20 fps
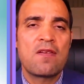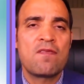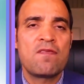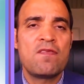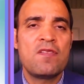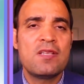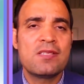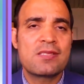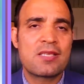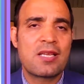
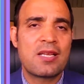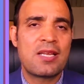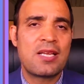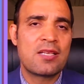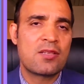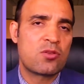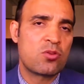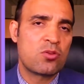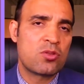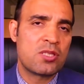we
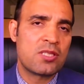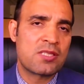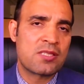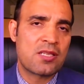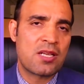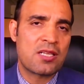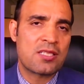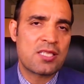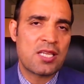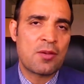select to
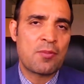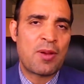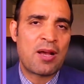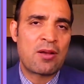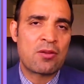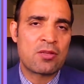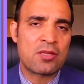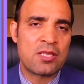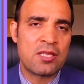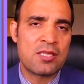discuss
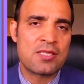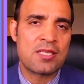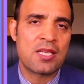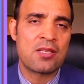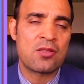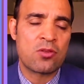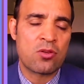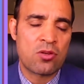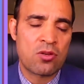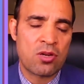about these
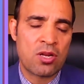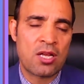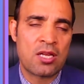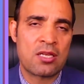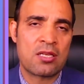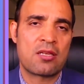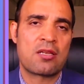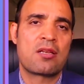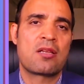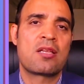
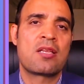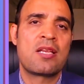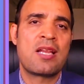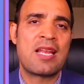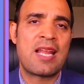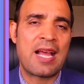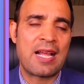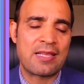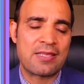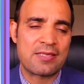endocrine
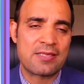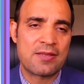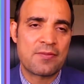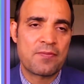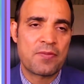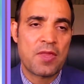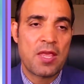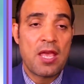glands.